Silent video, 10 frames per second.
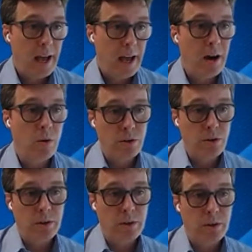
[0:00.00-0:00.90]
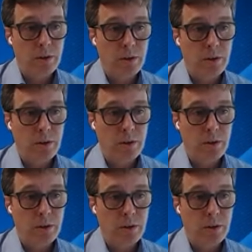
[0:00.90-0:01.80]
how you can combine
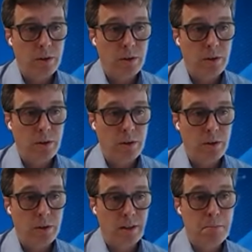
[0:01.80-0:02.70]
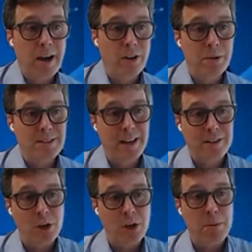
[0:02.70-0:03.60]
the open
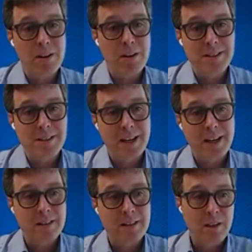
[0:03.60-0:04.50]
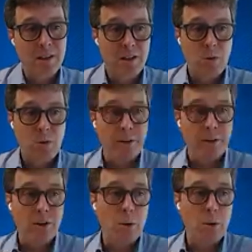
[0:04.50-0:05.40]
standards, the open content with
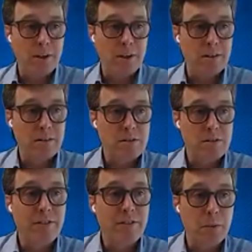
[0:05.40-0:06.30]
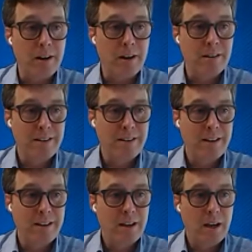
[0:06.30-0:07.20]
open software
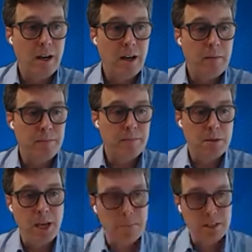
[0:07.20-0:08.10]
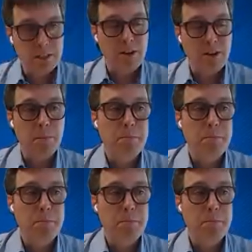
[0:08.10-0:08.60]
to be able to develop